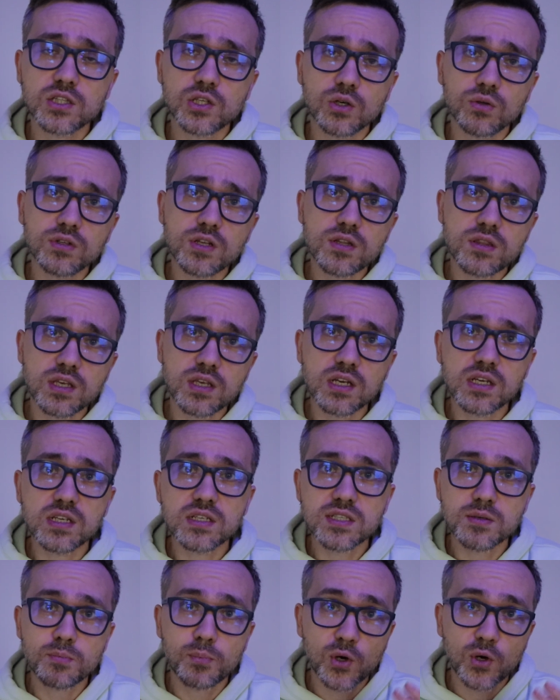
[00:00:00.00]
The only thing
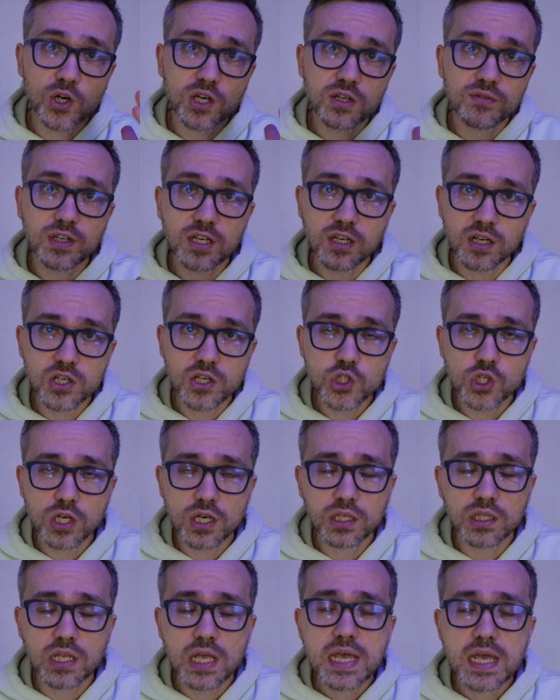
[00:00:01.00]
is a part of a
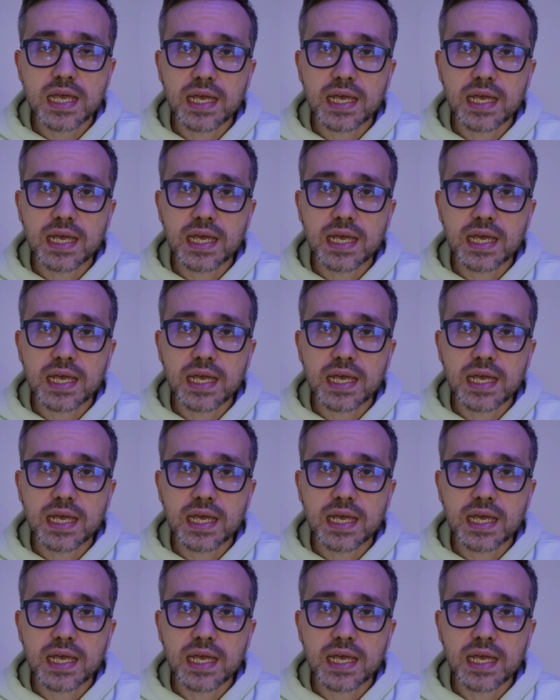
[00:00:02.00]
contract